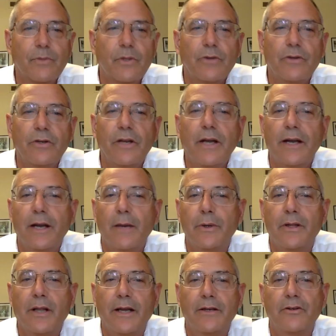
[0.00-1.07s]
Tonight, I
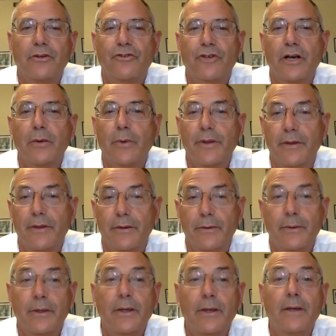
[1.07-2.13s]
would like to share with
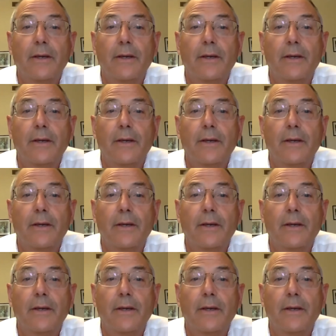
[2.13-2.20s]
you